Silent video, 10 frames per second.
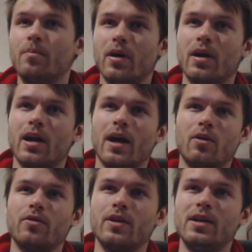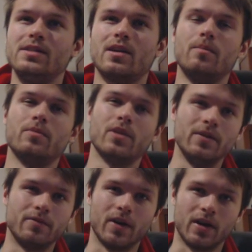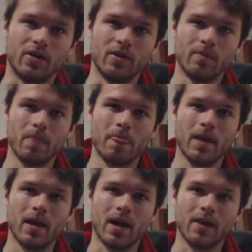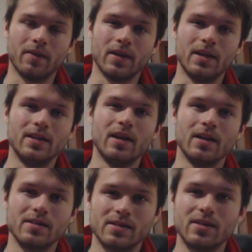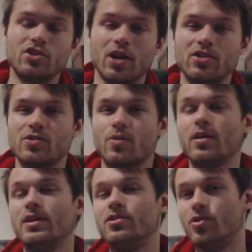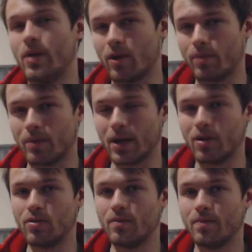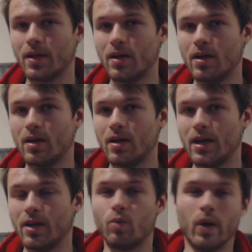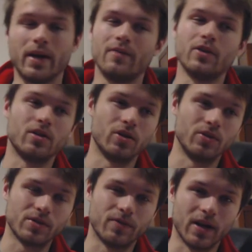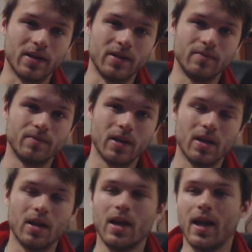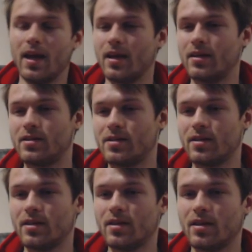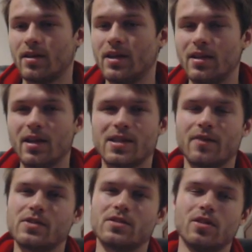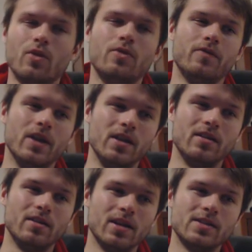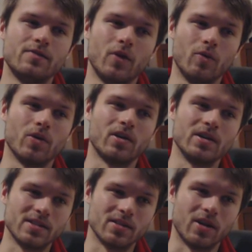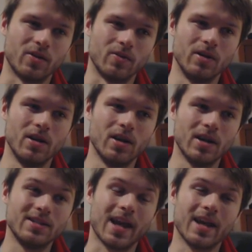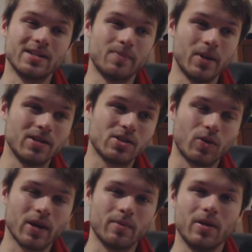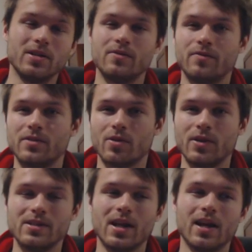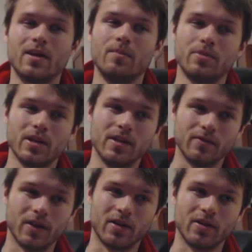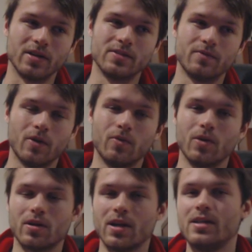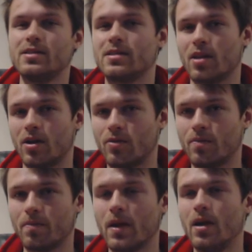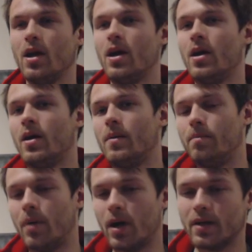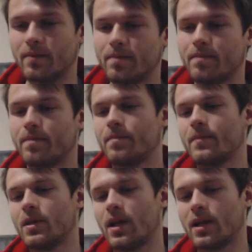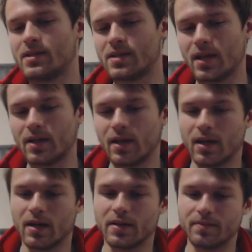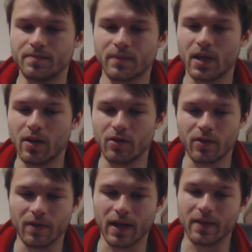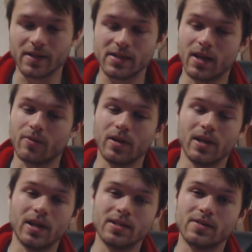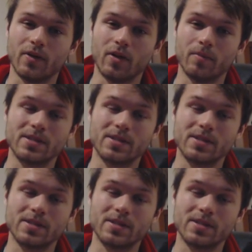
But I don't think he's a complete fighter. I think the judges really do help him out. He'll win every close fight. And he does have slow feet. His footwork is slow. His hand speed is quick, but so he's not a complete fighter. His footwork is slow. But, like I said, other than that, that's not really his fault.